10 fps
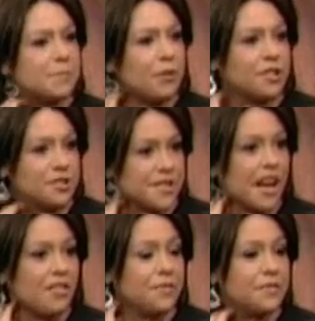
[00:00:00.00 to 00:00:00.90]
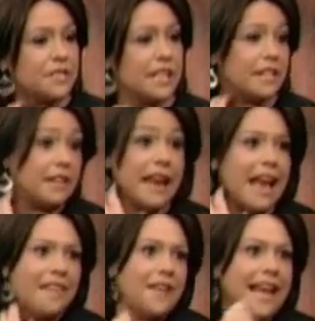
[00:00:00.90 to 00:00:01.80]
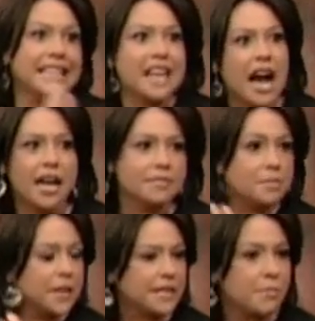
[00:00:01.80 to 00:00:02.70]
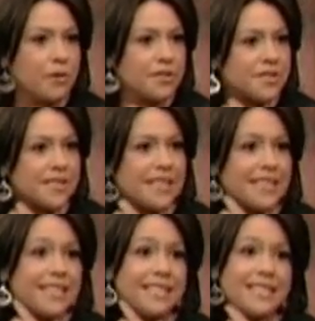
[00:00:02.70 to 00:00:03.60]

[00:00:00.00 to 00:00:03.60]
any sports yourself? Do you have any time to play sports? No, I